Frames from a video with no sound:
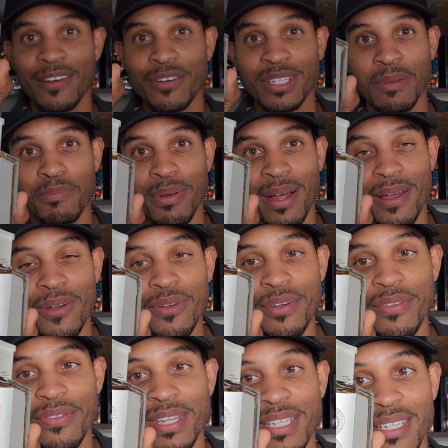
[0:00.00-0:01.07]
is the
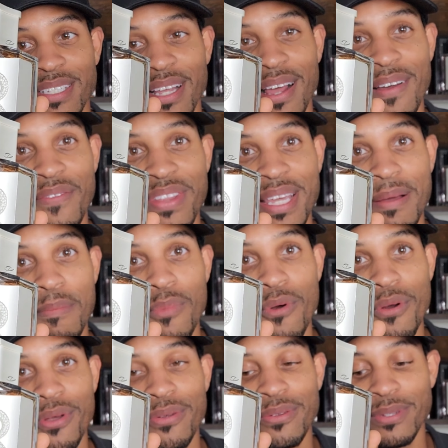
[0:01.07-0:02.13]
bottle. This is Of the
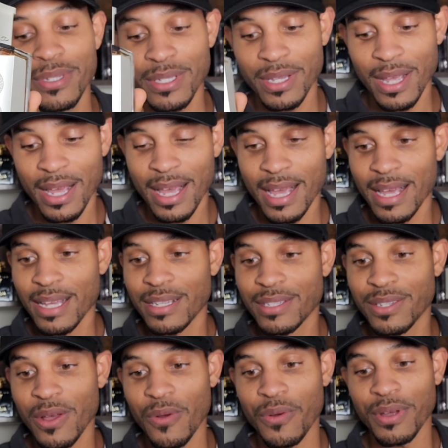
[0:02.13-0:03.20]
Immortals.
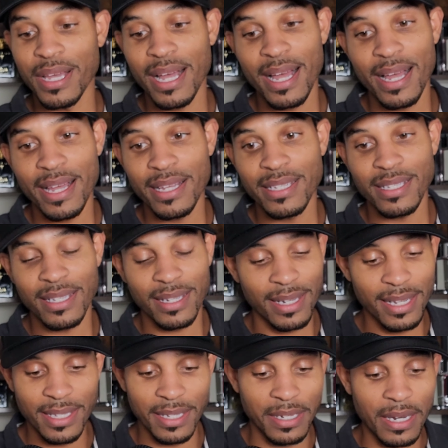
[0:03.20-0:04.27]
So guys,
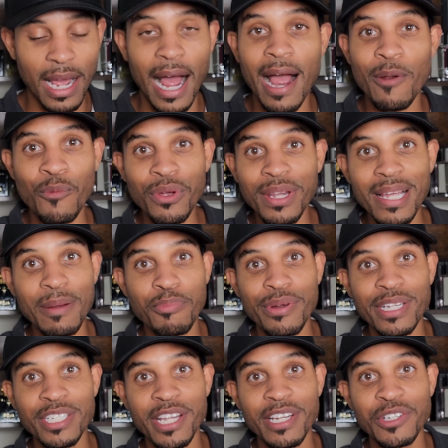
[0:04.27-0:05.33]
listen, I really
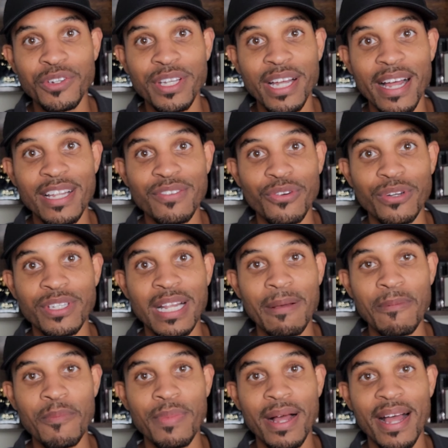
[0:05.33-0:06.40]
appreciate you guys for
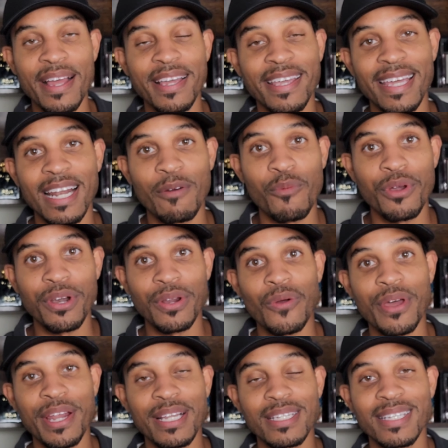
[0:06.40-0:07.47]
stopping by again. I wanted to go
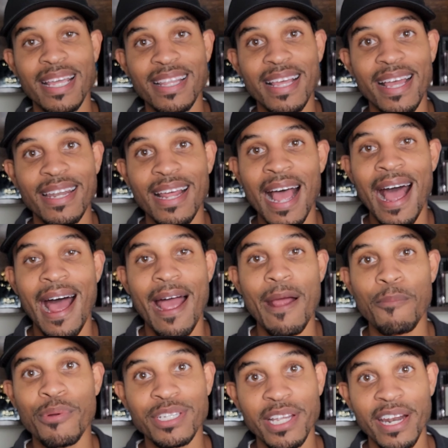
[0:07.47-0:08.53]
ahead and say that. I
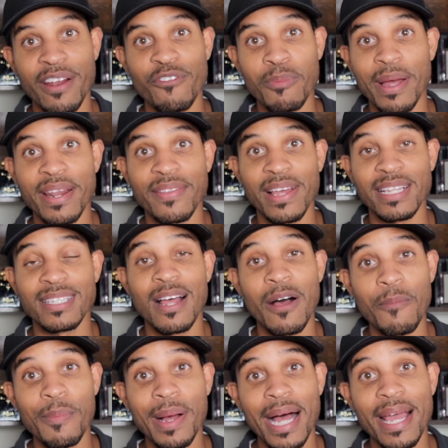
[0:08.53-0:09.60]
appreciate everybody that's
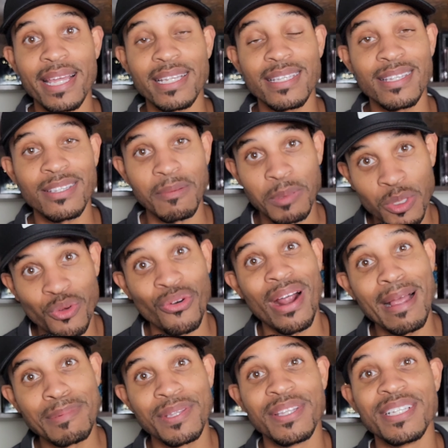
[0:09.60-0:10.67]
come by and
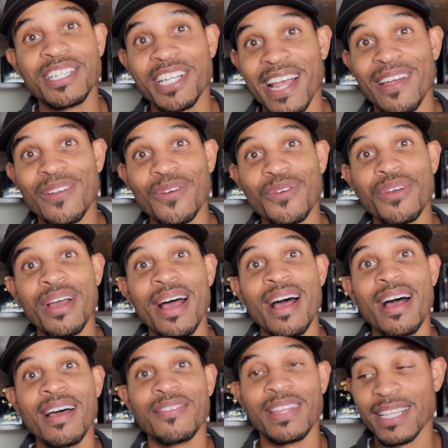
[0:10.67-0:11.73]
subscribed to the channel.
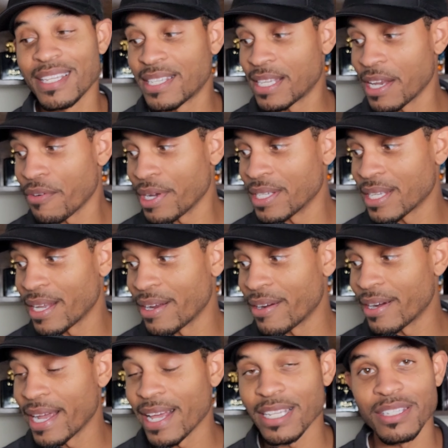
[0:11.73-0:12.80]
This series
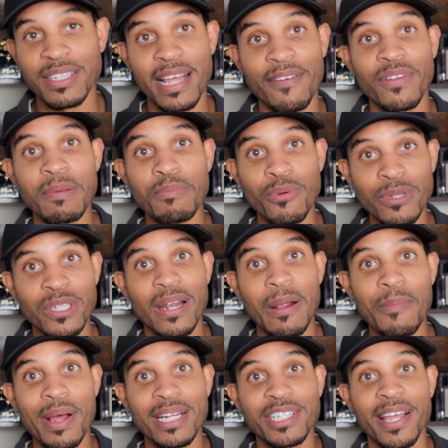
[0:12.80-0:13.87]
here has definitely boosted
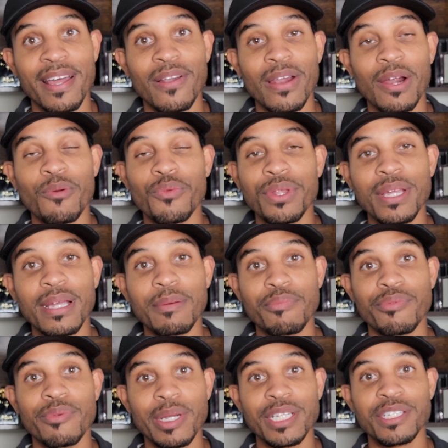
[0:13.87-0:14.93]
up my channel, and I really
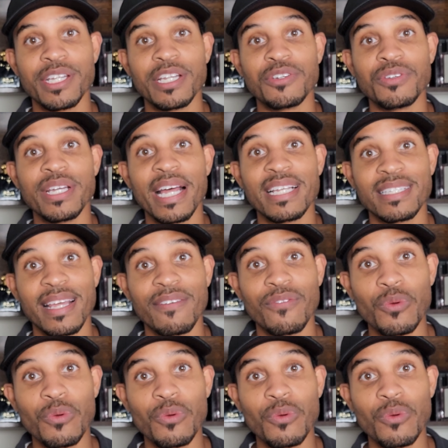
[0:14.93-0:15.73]
appreciate you guys that